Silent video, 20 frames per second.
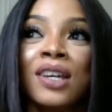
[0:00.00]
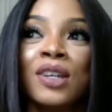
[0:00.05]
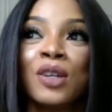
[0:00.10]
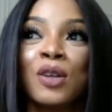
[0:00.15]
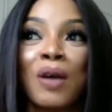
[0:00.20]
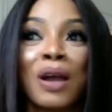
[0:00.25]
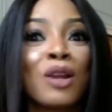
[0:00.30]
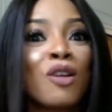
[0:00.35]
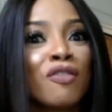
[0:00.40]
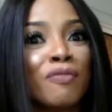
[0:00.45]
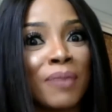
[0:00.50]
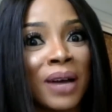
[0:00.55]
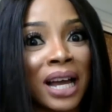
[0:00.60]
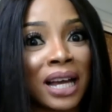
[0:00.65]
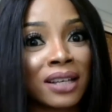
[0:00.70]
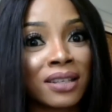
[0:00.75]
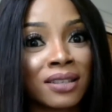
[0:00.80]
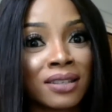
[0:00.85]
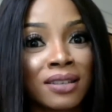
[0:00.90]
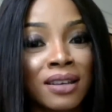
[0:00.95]
I love
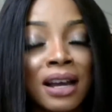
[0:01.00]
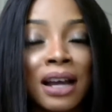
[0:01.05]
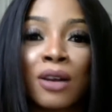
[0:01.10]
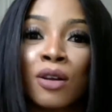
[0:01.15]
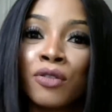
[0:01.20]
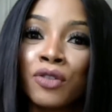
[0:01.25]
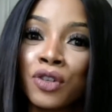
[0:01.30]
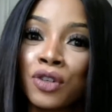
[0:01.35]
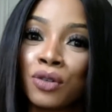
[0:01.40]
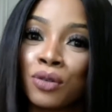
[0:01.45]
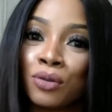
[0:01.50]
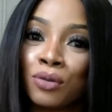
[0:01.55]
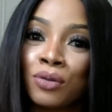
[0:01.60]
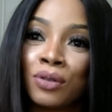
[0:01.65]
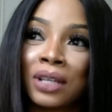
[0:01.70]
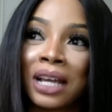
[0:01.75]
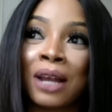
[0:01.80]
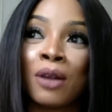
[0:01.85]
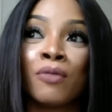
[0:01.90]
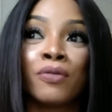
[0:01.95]
bags, I love
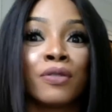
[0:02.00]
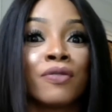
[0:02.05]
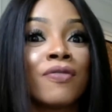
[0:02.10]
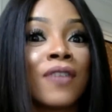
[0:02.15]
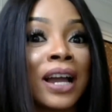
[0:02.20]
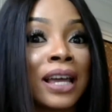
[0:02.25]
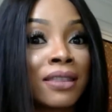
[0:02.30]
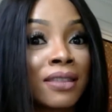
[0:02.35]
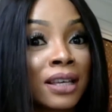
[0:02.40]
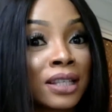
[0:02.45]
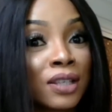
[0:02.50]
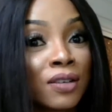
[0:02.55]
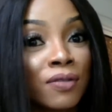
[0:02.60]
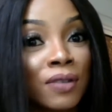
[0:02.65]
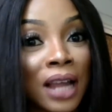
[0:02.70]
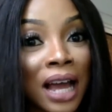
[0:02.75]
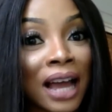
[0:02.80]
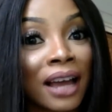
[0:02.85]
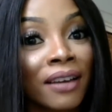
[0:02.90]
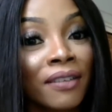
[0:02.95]
shoes, I love the fine things of
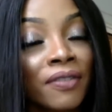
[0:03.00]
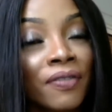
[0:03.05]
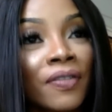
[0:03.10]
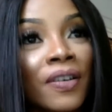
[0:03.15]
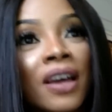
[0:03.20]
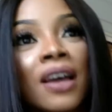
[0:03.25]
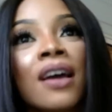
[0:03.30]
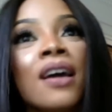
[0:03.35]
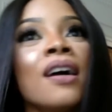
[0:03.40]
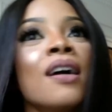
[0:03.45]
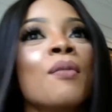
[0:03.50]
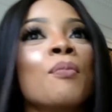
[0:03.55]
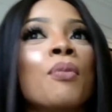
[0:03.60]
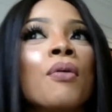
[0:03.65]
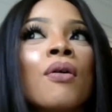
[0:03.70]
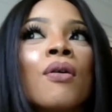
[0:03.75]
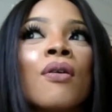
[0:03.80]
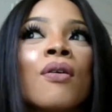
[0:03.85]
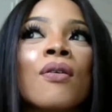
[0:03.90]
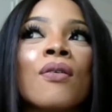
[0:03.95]
life,
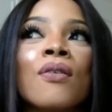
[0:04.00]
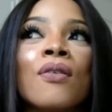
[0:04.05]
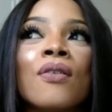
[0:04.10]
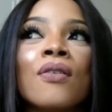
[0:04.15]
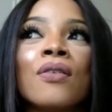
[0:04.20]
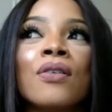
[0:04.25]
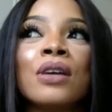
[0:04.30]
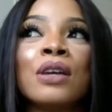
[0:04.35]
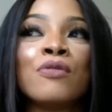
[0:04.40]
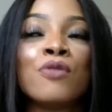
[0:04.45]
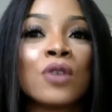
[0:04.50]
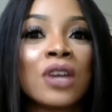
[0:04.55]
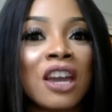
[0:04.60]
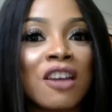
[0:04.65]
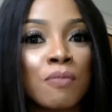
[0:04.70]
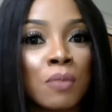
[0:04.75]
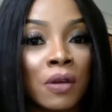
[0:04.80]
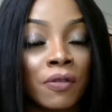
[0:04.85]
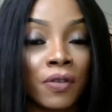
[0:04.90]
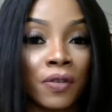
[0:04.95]
but if you
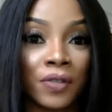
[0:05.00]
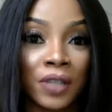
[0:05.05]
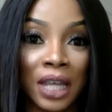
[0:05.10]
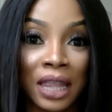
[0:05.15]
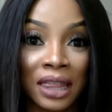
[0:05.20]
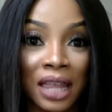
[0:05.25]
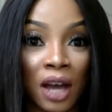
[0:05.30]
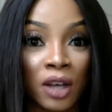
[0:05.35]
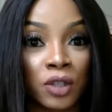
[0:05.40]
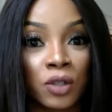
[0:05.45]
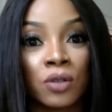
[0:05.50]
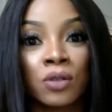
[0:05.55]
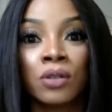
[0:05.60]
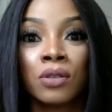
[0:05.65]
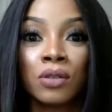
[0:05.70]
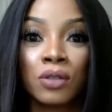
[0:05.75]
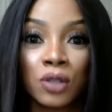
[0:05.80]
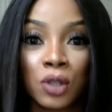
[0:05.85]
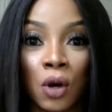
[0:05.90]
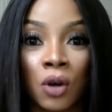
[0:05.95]
gave me
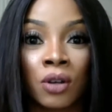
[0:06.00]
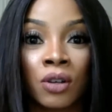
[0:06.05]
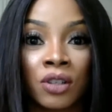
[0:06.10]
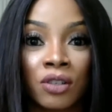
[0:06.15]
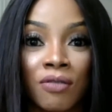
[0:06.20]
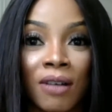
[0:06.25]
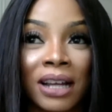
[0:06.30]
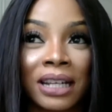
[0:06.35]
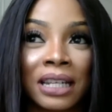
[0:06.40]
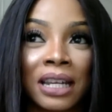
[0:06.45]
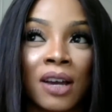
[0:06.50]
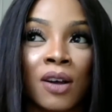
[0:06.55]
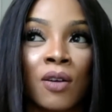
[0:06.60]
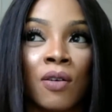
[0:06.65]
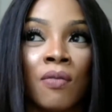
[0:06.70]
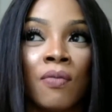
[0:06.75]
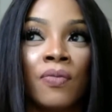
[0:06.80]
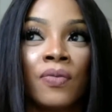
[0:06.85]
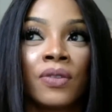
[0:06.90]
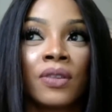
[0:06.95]
$15,000 right
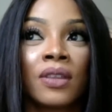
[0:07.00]
now,